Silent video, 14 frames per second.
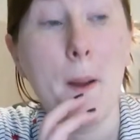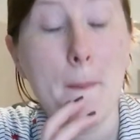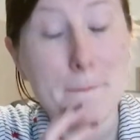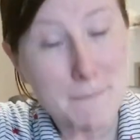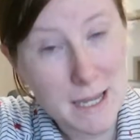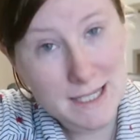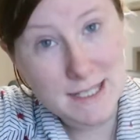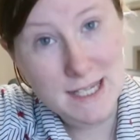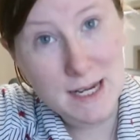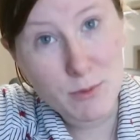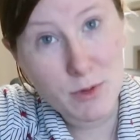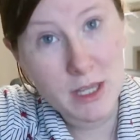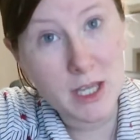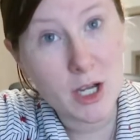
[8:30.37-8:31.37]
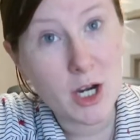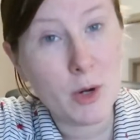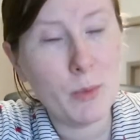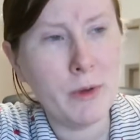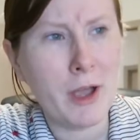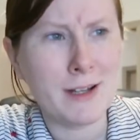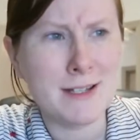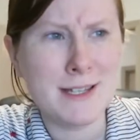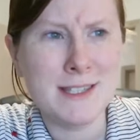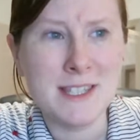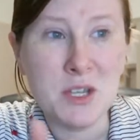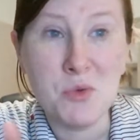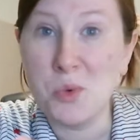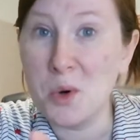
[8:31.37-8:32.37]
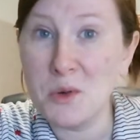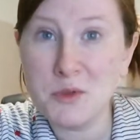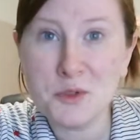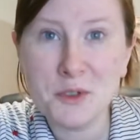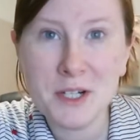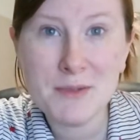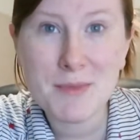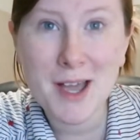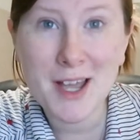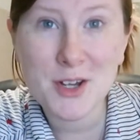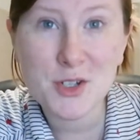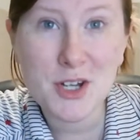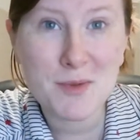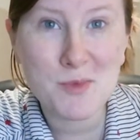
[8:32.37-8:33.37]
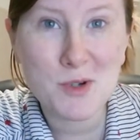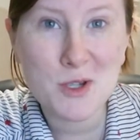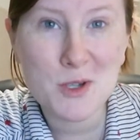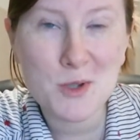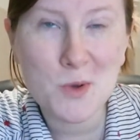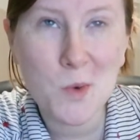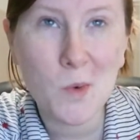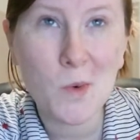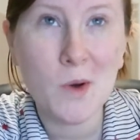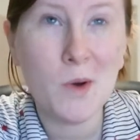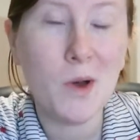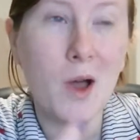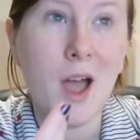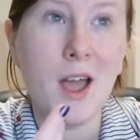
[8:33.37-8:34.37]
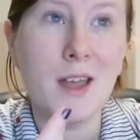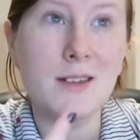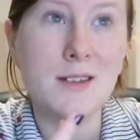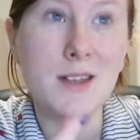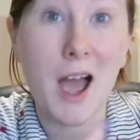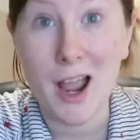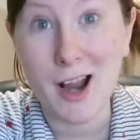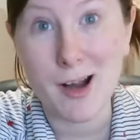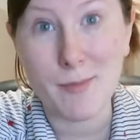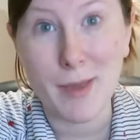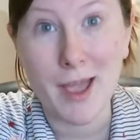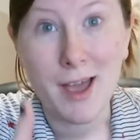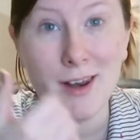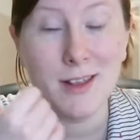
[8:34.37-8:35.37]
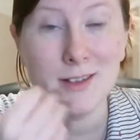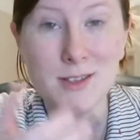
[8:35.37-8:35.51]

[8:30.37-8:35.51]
mixed in here. We got to see Wolverine mashup, which is cool, and Iron Man.